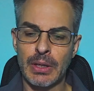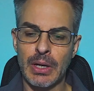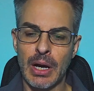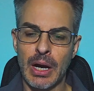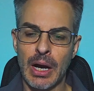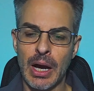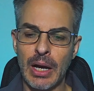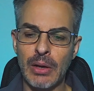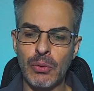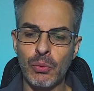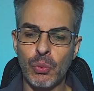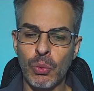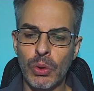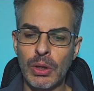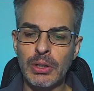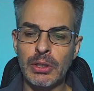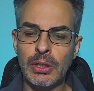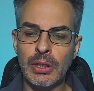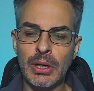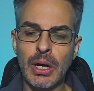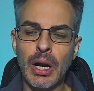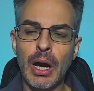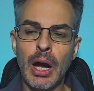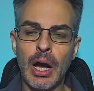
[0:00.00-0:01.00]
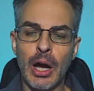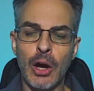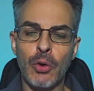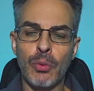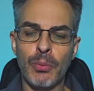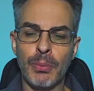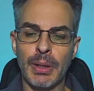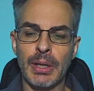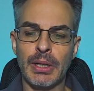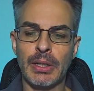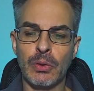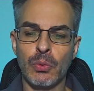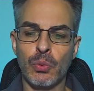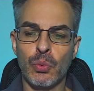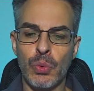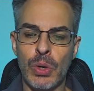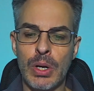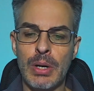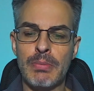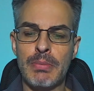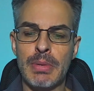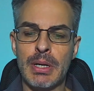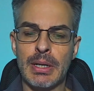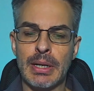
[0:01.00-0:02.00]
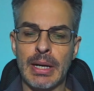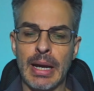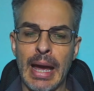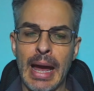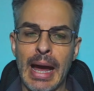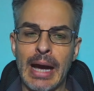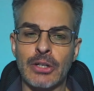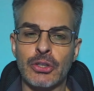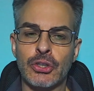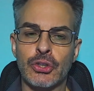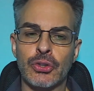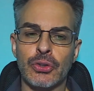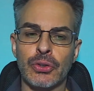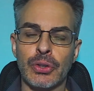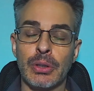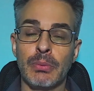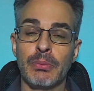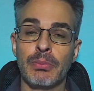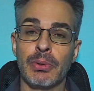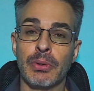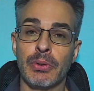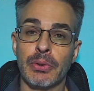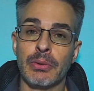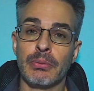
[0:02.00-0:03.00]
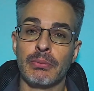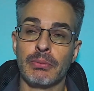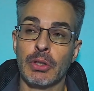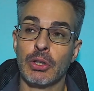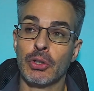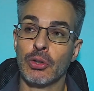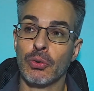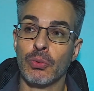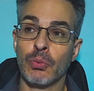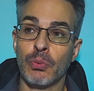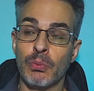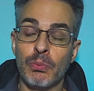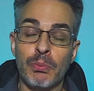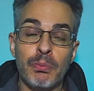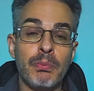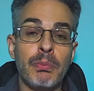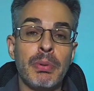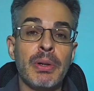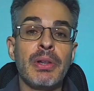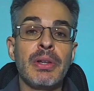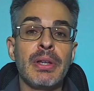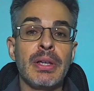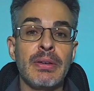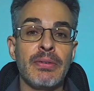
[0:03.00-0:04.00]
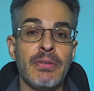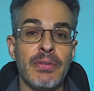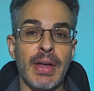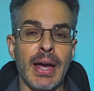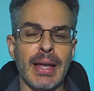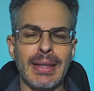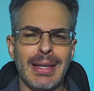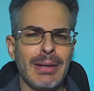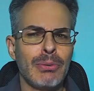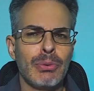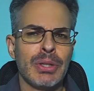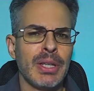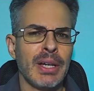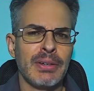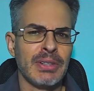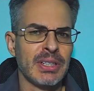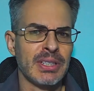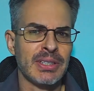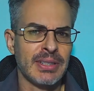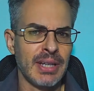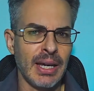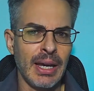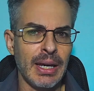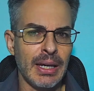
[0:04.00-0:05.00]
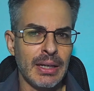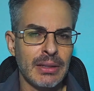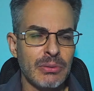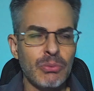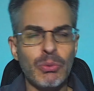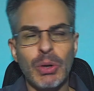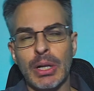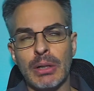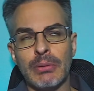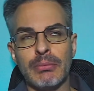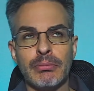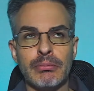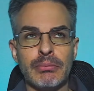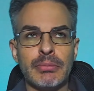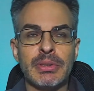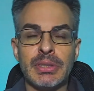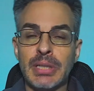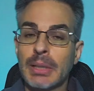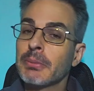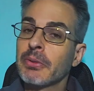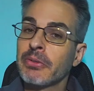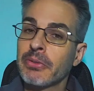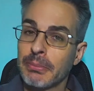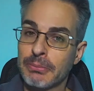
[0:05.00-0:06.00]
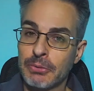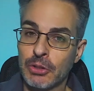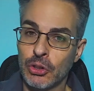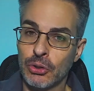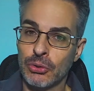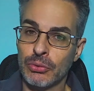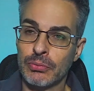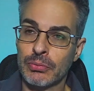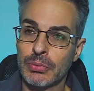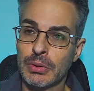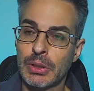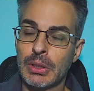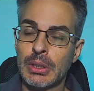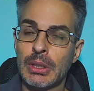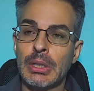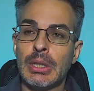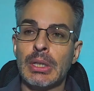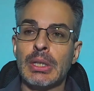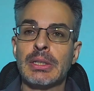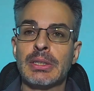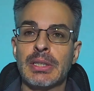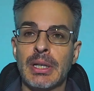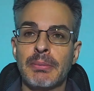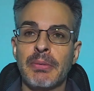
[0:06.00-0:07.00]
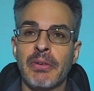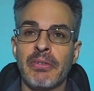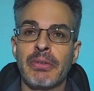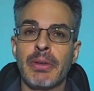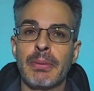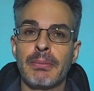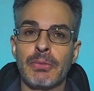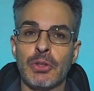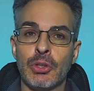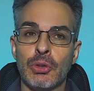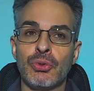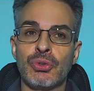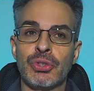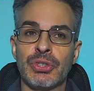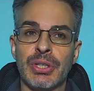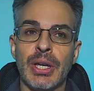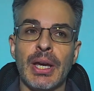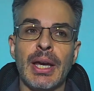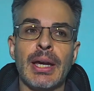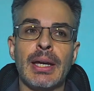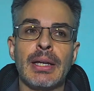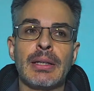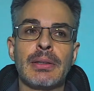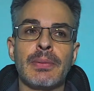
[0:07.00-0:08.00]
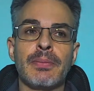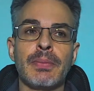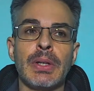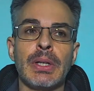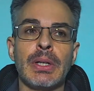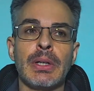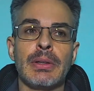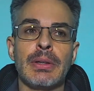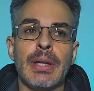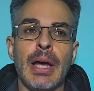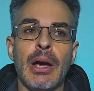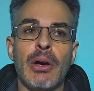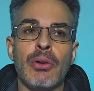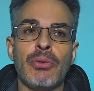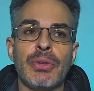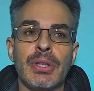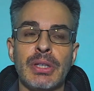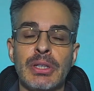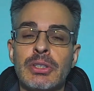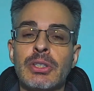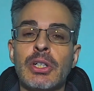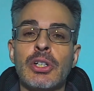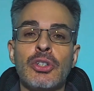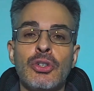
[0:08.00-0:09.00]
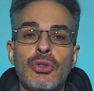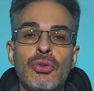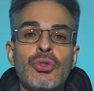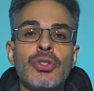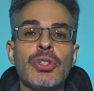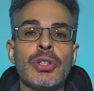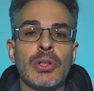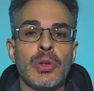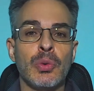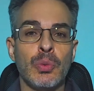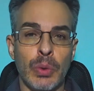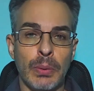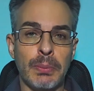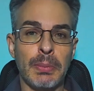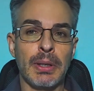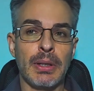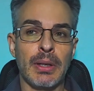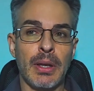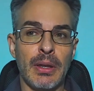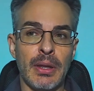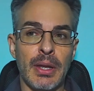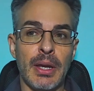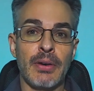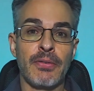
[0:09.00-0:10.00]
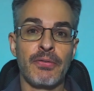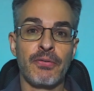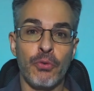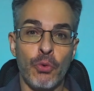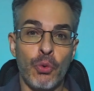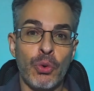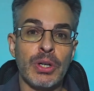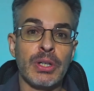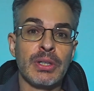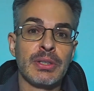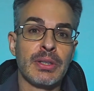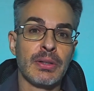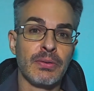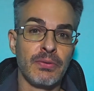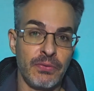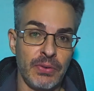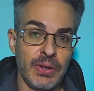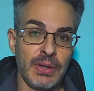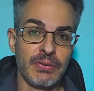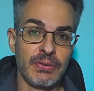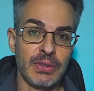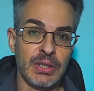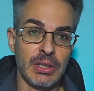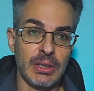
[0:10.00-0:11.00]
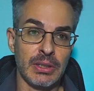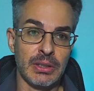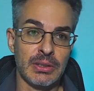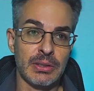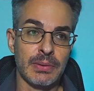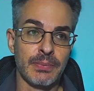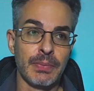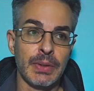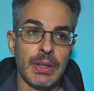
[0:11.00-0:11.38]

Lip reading: I wonder how many women actually, believe that. They would never say it. Well, some of them do. Some of them do say it. Now, these are usually women in their 40s and 50s.